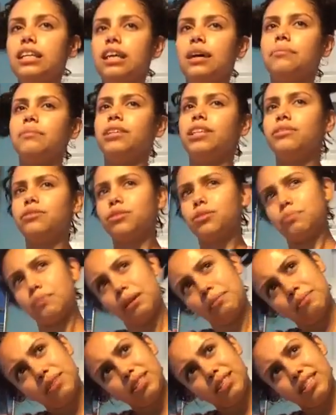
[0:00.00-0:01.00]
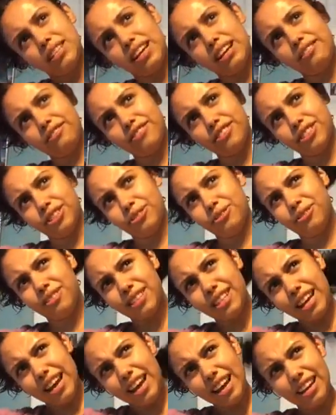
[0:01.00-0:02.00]
I mean, it was my mistake for
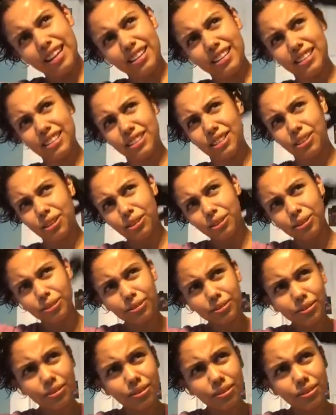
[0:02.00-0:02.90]
doing that, so.